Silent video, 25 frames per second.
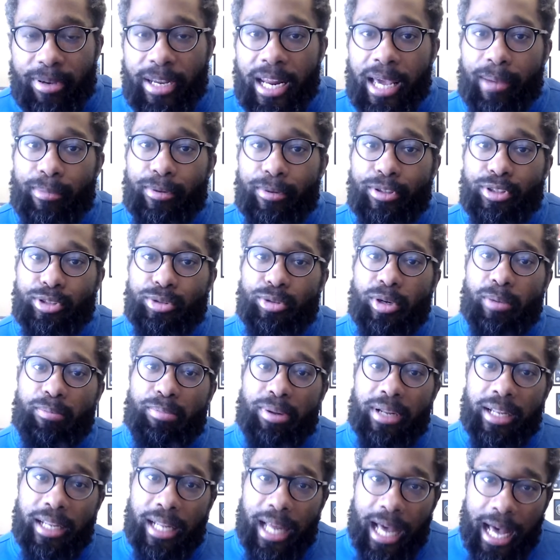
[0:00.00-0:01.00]
able to
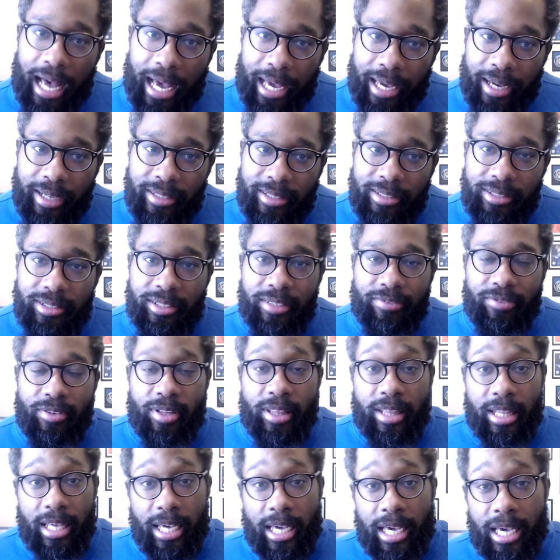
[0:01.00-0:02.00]
apply it to
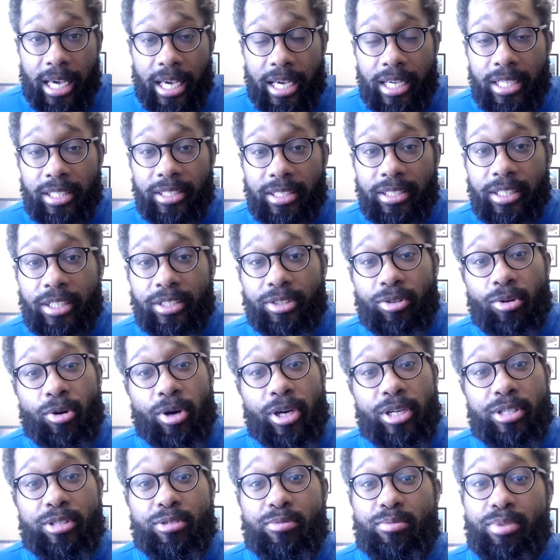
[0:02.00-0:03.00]
different things. There's
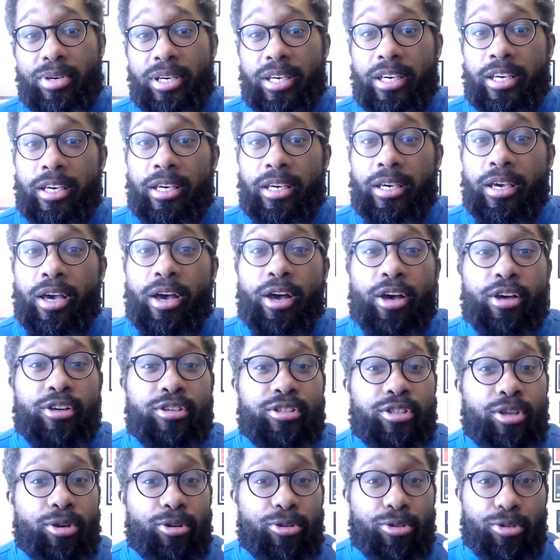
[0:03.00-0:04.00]
going to be
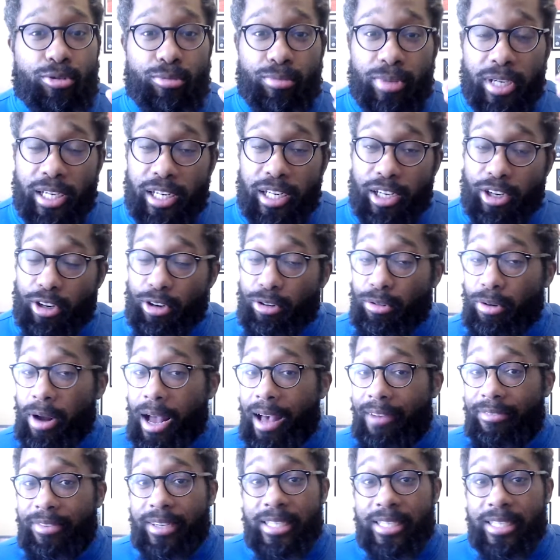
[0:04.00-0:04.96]
social media graphic